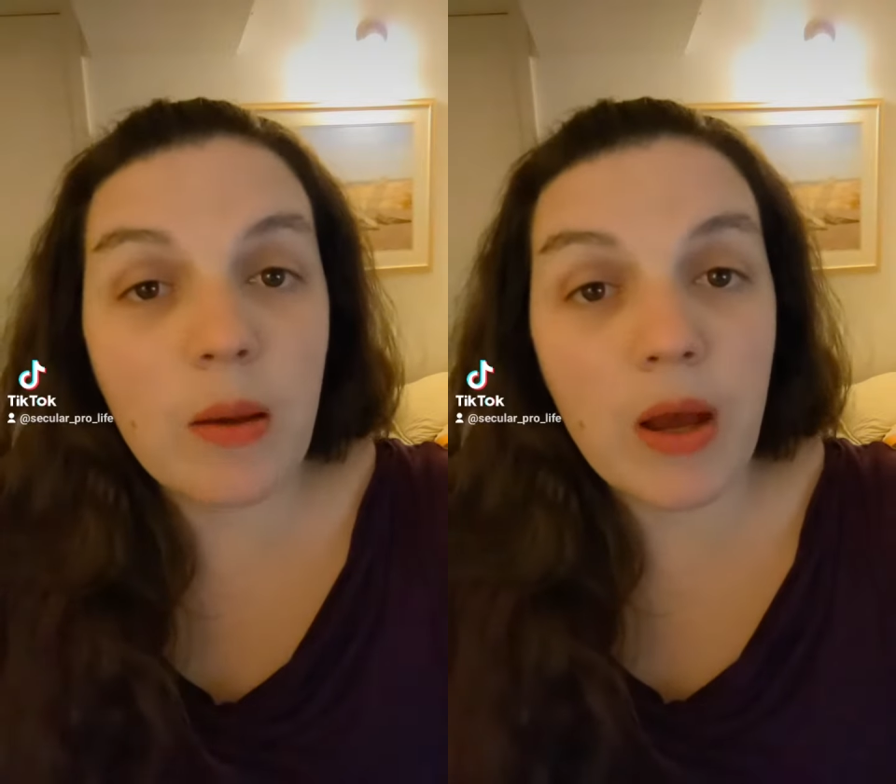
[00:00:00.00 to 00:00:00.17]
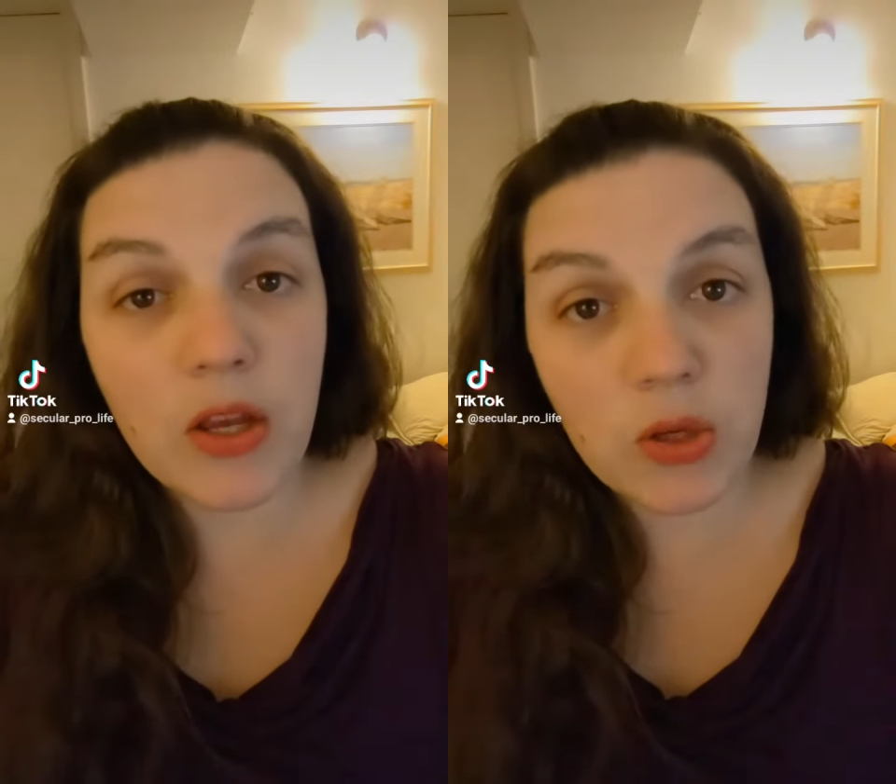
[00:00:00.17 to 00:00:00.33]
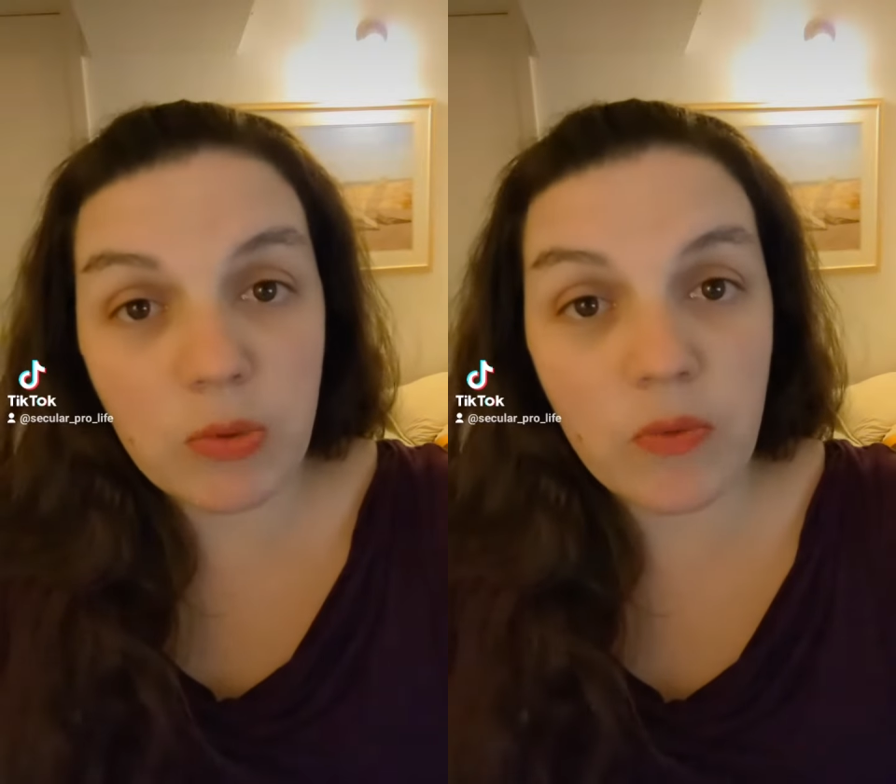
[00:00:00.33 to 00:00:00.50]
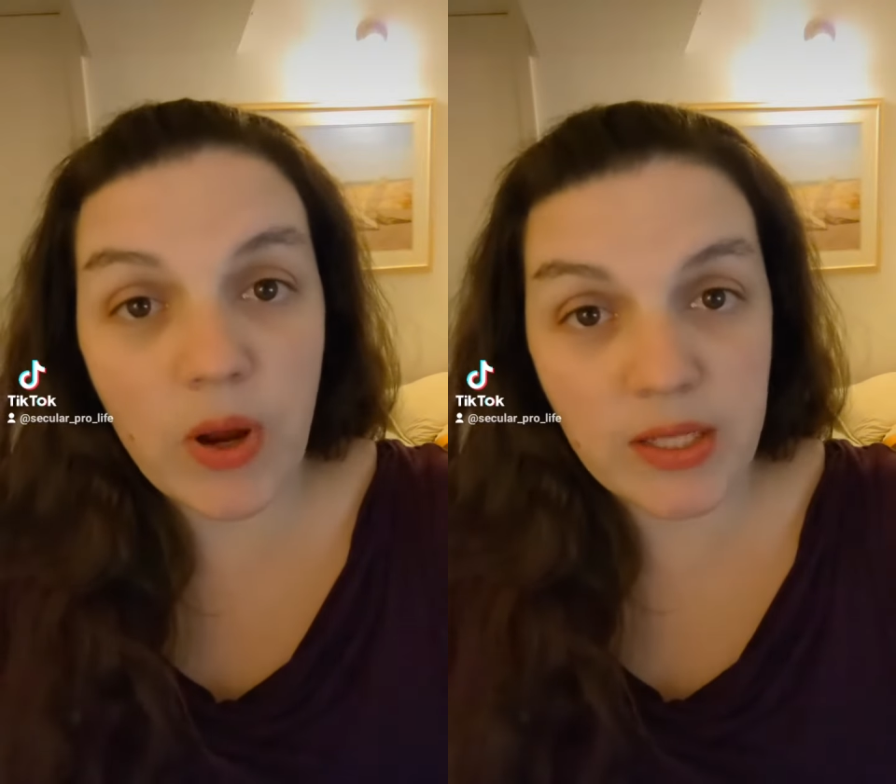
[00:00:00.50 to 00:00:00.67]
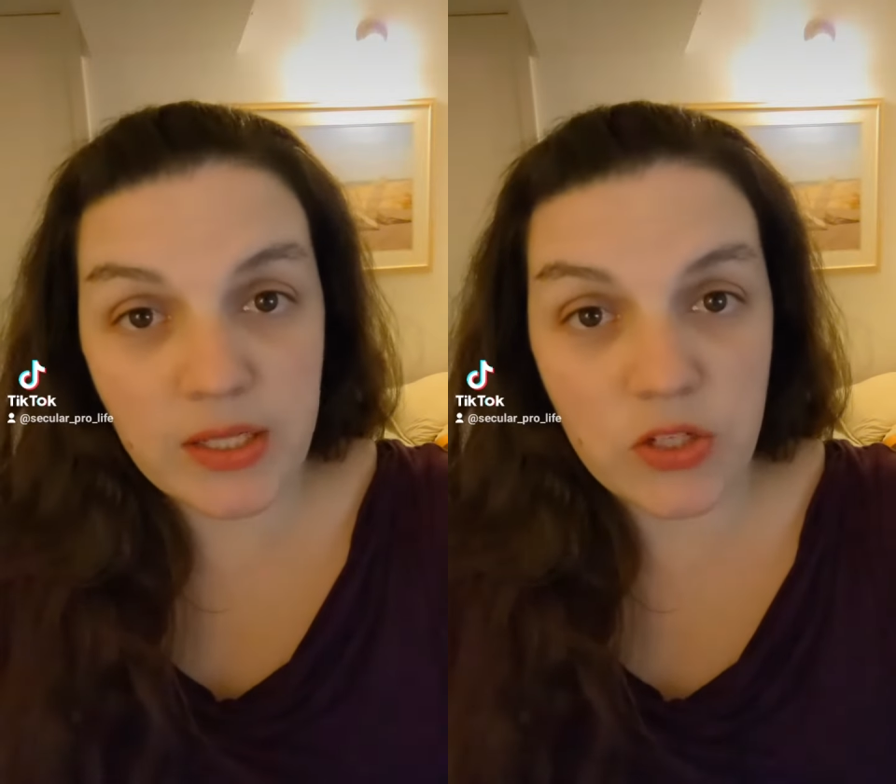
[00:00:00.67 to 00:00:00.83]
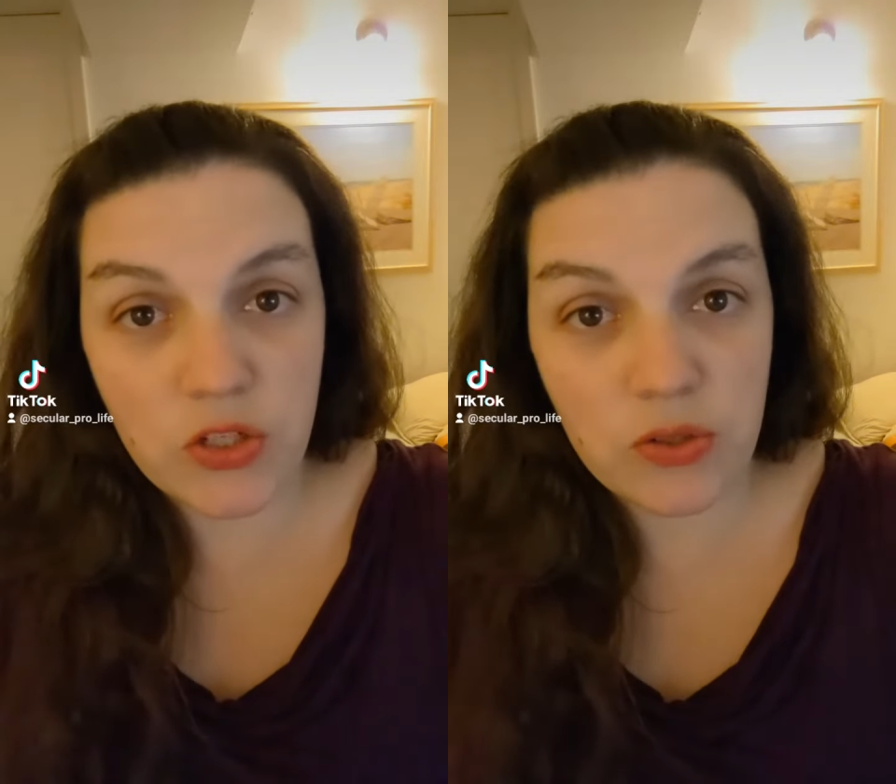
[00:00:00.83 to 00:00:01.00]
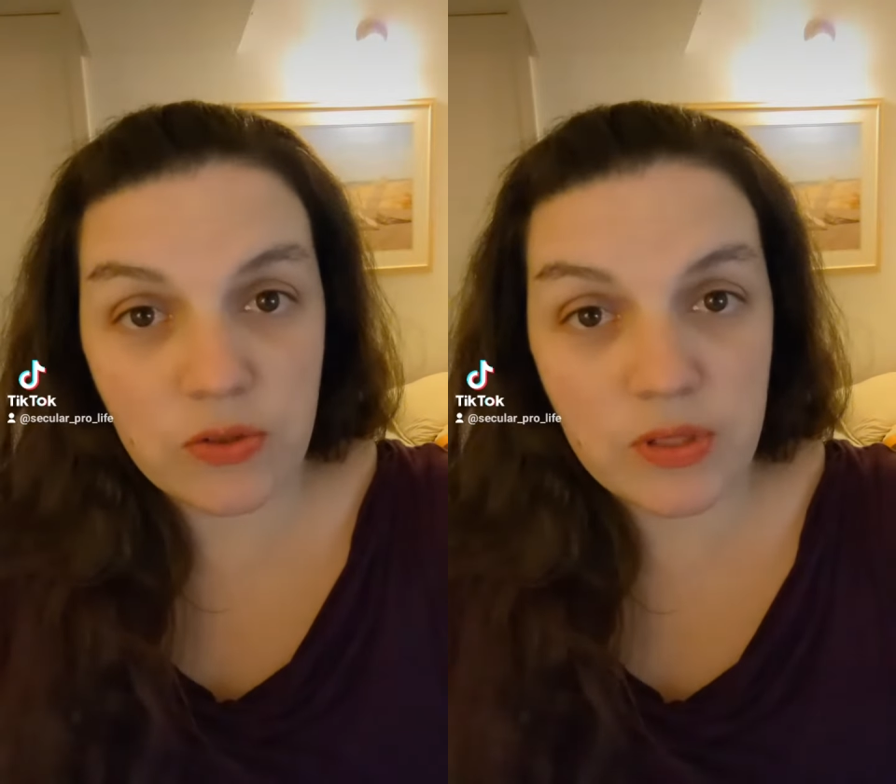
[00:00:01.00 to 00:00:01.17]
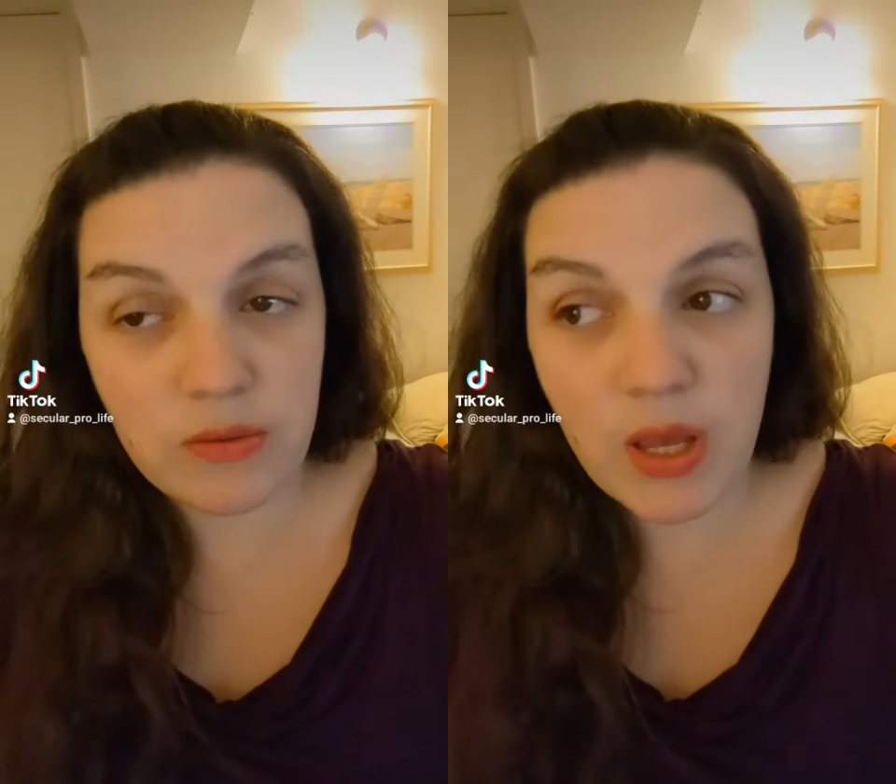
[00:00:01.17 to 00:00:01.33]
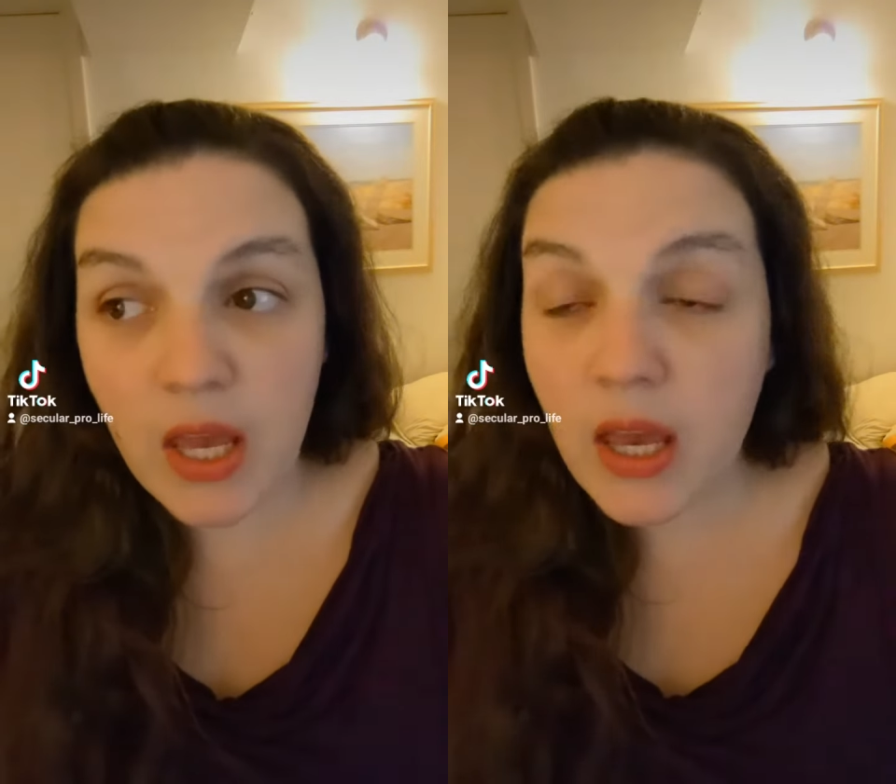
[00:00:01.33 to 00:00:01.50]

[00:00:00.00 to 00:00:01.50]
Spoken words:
about human rights issues.